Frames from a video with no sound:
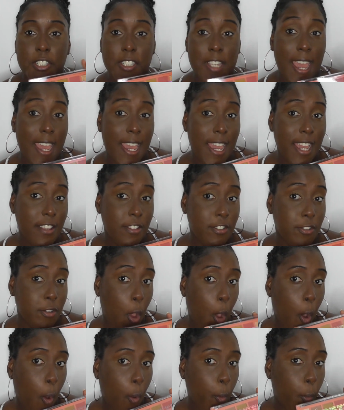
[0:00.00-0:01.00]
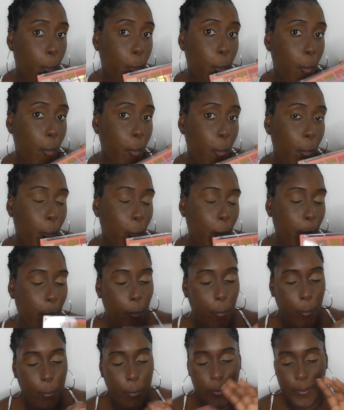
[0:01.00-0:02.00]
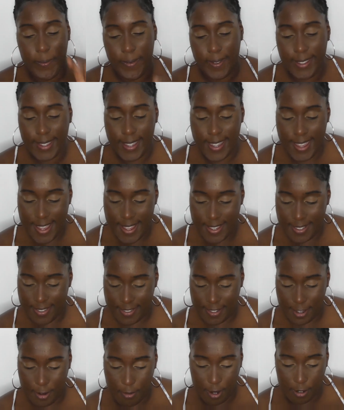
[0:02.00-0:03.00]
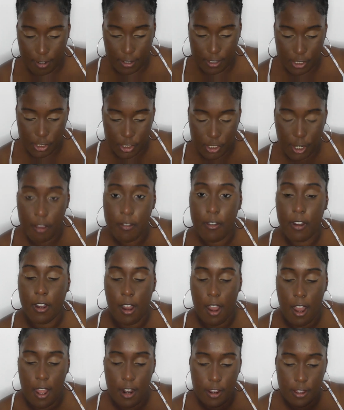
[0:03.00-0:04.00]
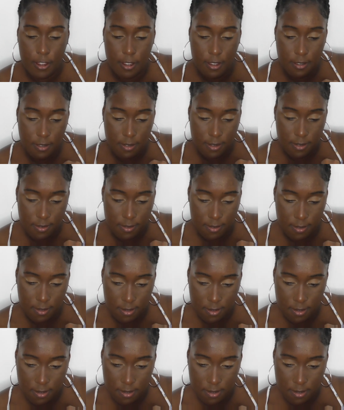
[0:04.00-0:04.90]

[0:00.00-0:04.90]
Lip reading: shades. Ooh. So I'm going to show you the colours.